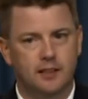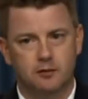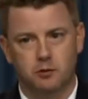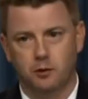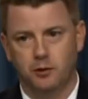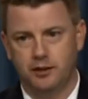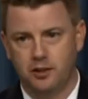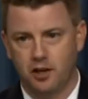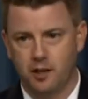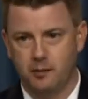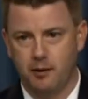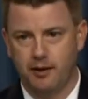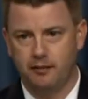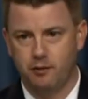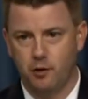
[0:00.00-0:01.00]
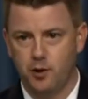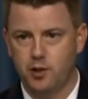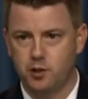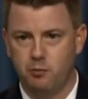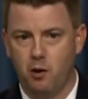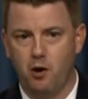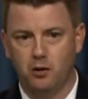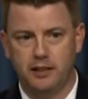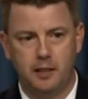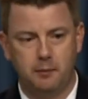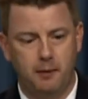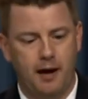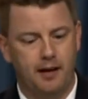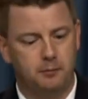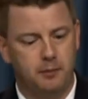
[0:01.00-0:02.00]
We're really talking about a very small leak
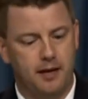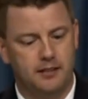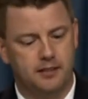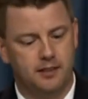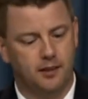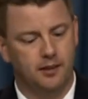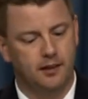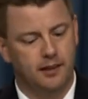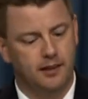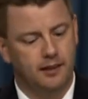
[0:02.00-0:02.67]
path past there.